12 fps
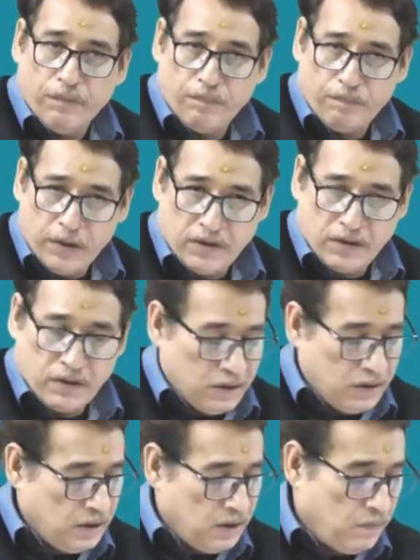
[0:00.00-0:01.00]

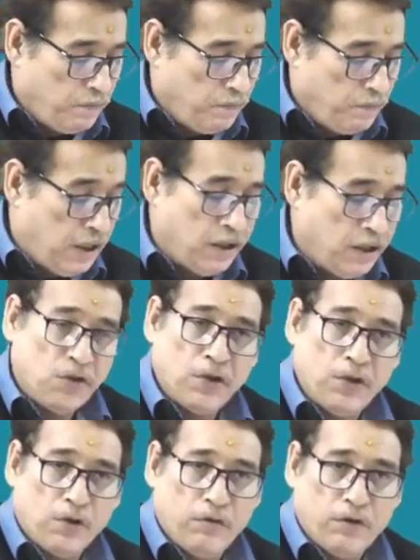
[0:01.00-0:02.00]
please pay
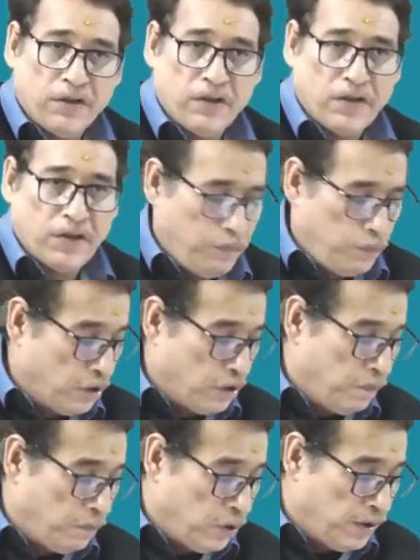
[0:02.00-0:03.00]
attention towards this
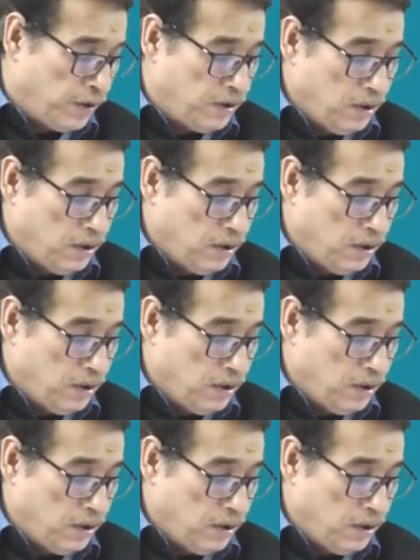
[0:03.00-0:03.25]
important point.